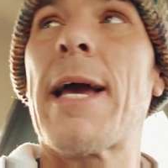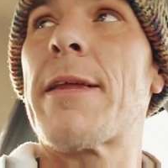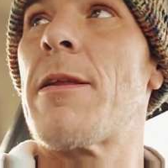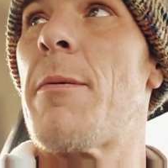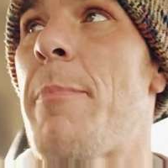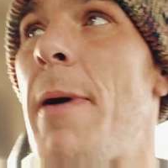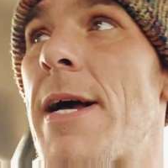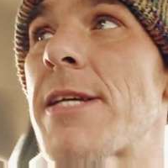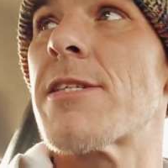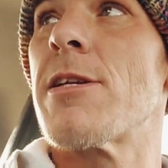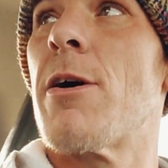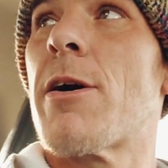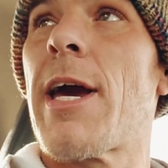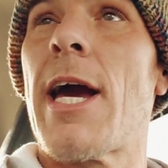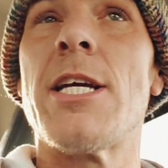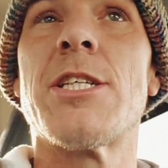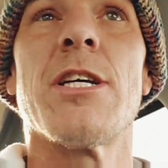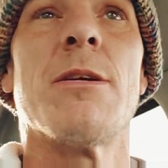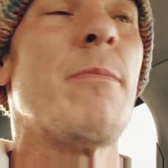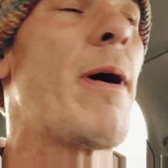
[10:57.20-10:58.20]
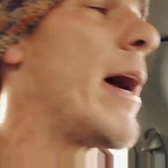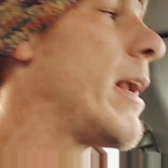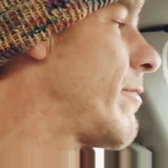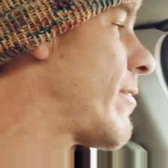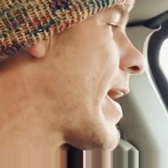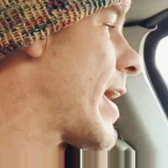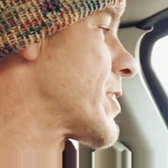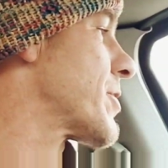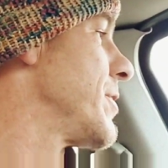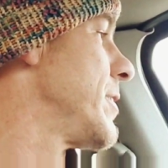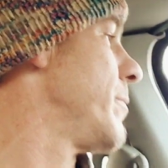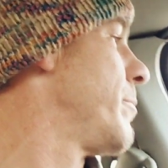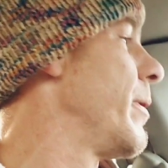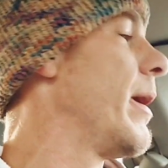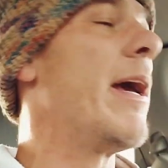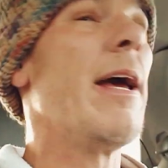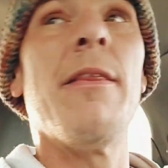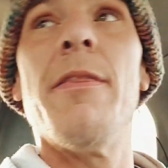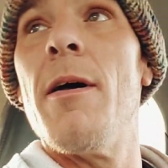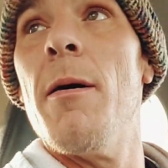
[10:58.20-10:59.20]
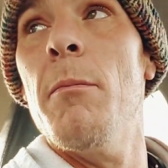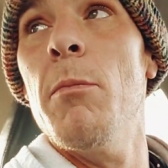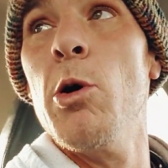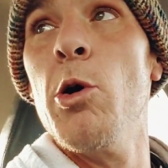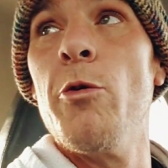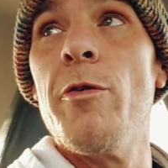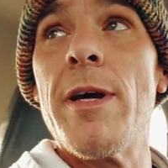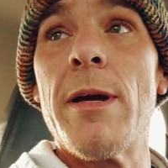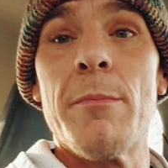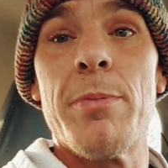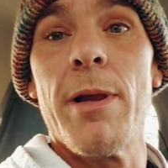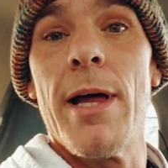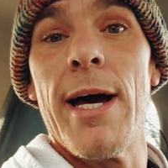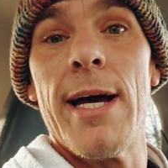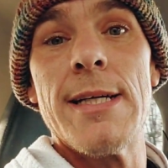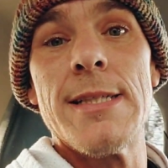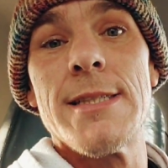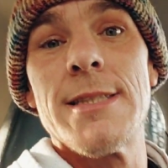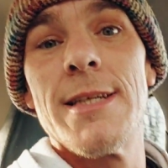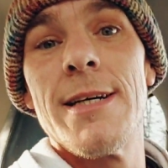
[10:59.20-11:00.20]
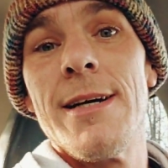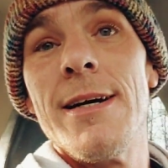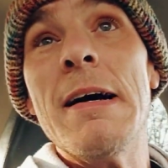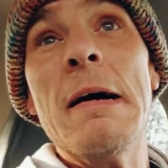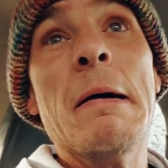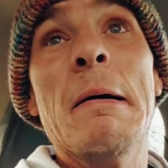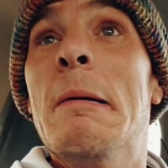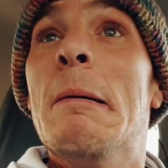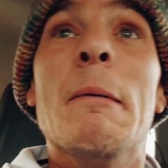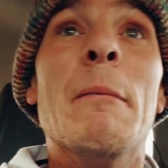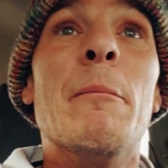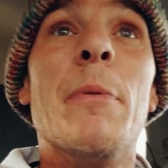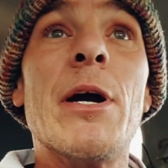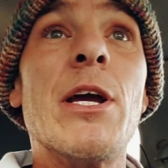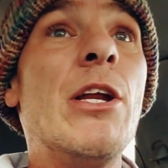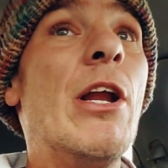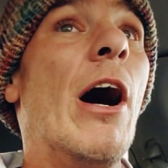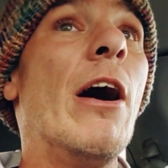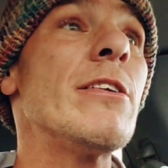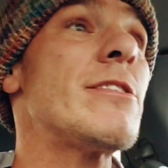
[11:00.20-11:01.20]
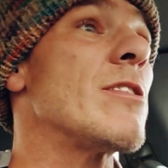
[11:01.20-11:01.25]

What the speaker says: the best location might have actually been the moving place. But you know, it's